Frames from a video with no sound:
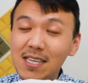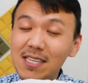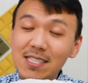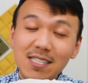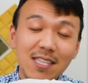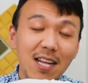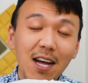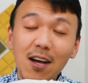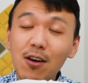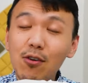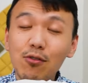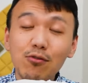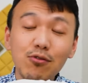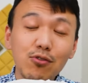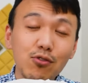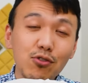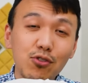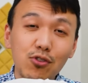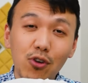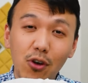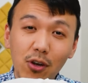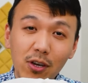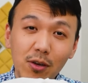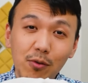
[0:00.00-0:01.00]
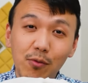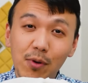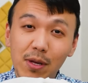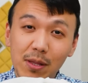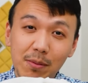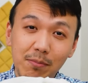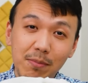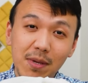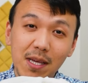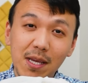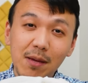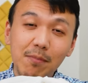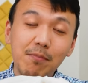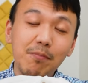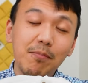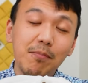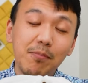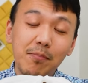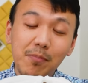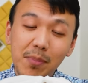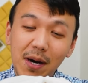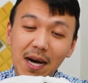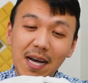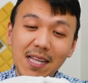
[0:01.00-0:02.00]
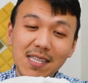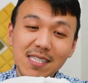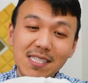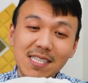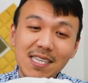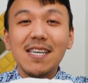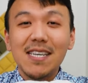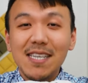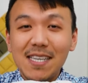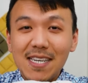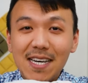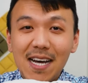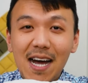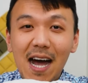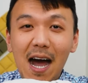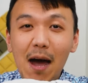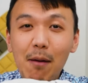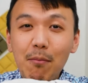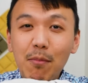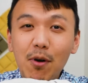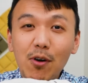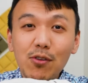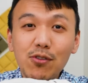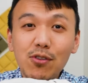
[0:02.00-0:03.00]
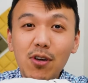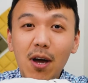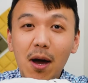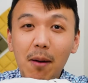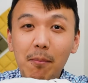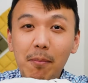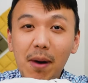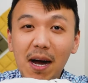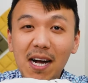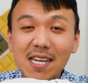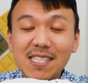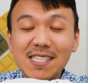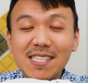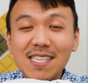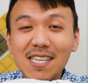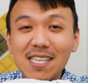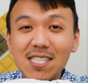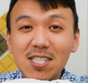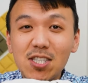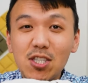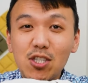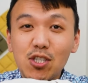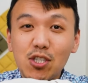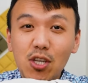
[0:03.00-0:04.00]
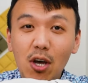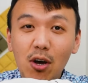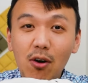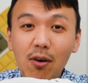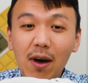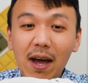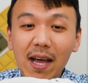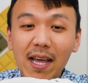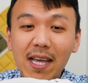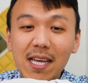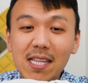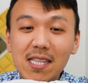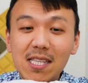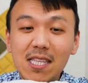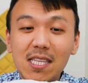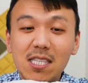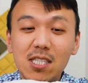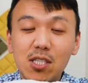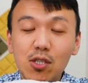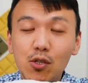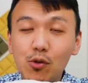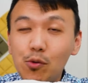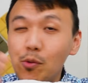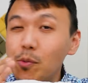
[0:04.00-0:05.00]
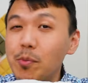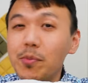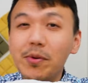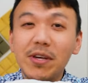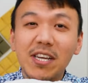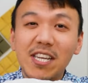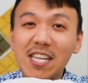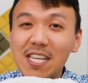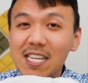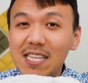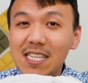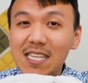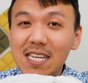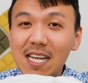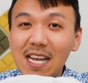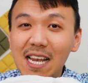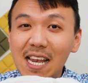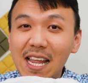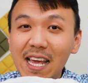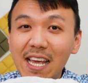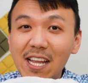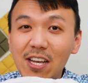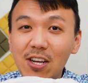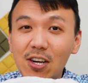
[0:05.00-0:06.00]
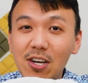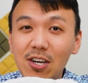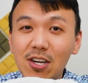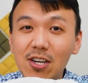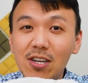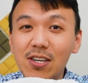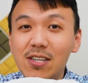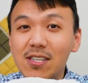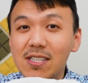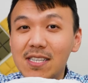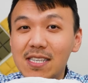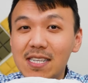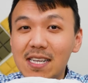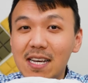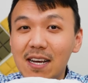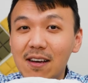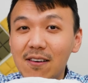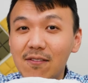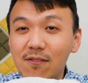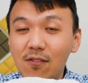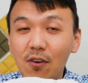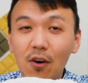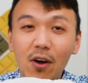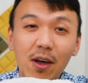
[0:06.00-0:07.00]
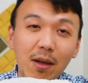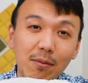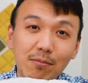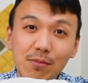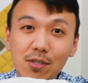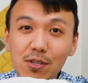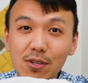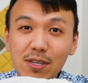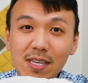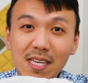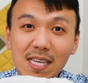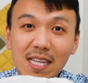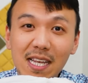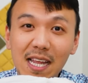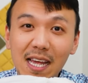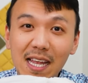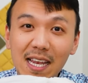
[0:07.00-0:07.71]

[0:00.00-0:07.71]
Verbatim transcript: He's not going to join with me, but I'm going to unbox this so I can distribute it later for him to eat